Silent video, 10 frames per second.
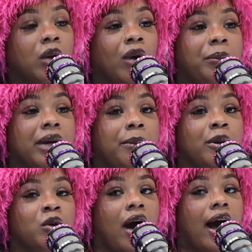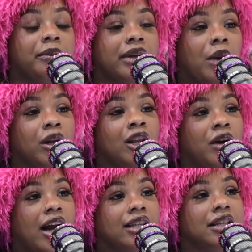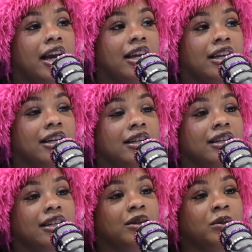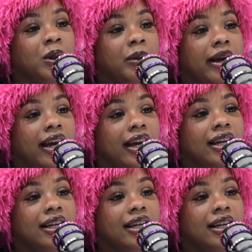want to pick up a new hobby. I want to learn how to skate, real bad. I want